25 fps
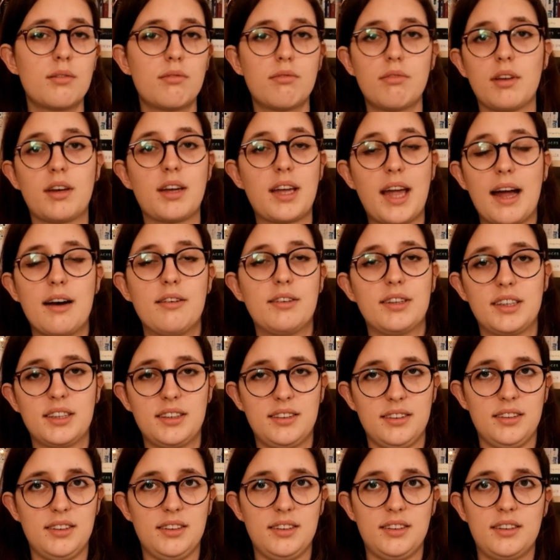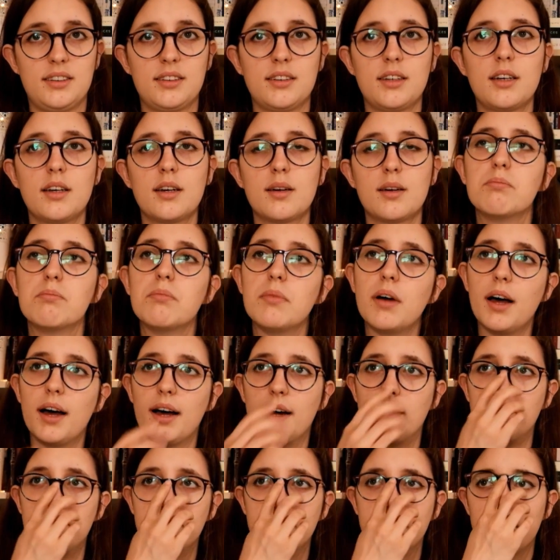the characters,
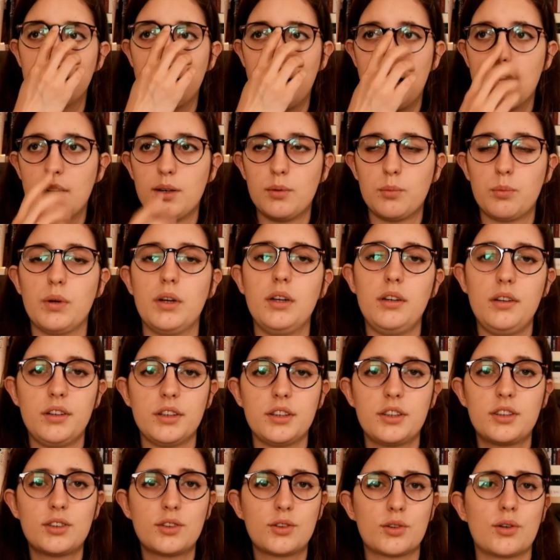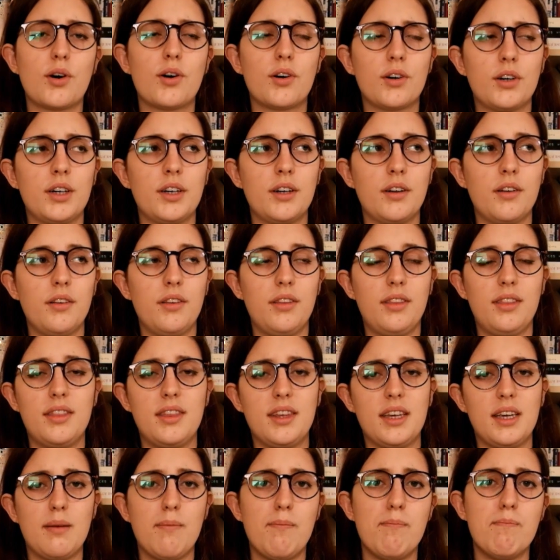and will destroy
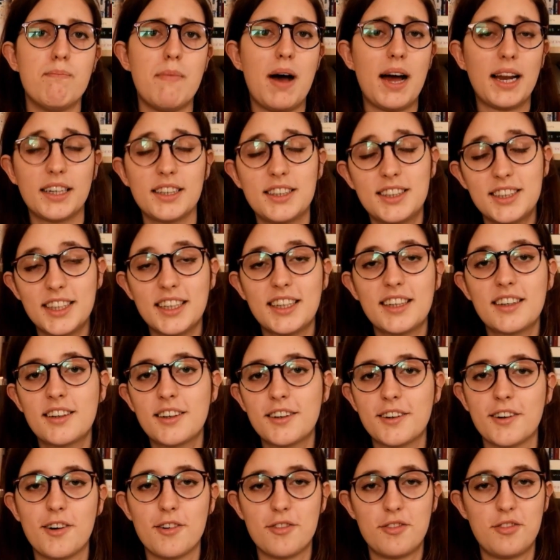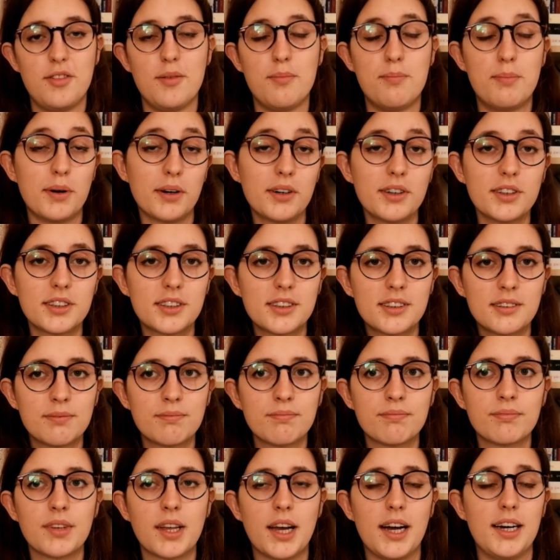the magic of the books
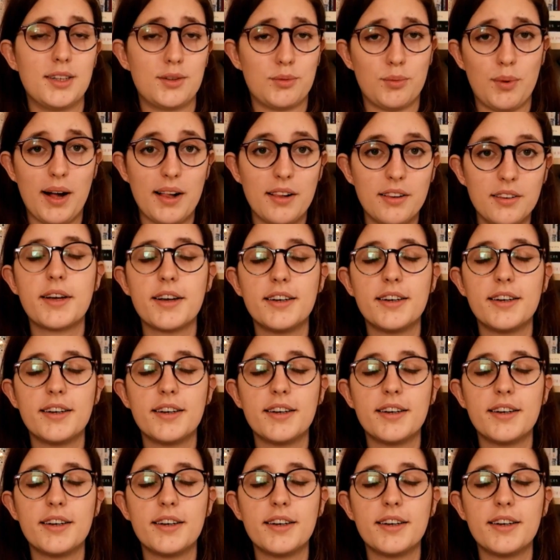as well.